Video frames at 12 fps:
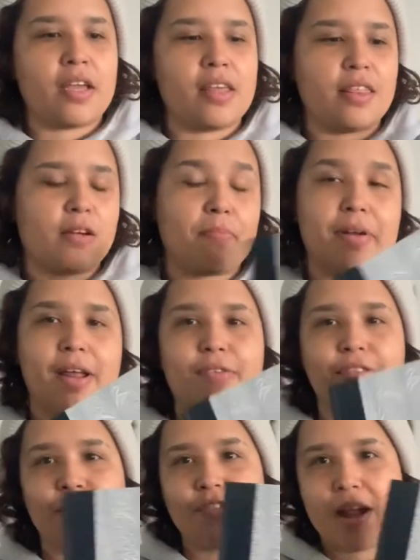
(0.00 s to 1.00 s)
in there, but I
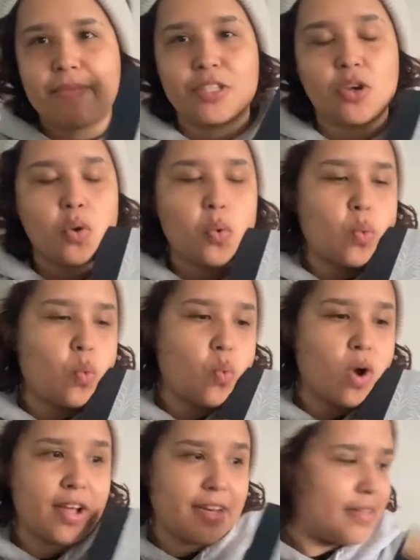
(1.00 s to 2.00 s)
only grabbed
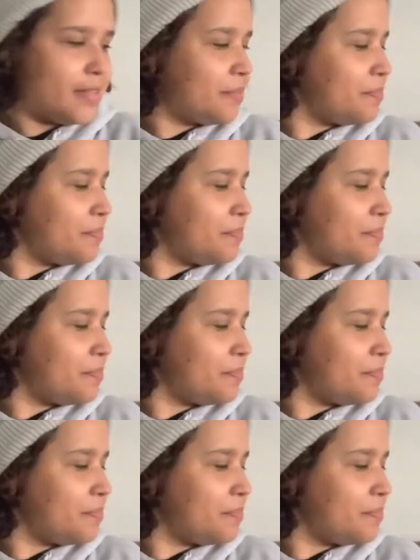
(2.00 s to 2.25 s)
one.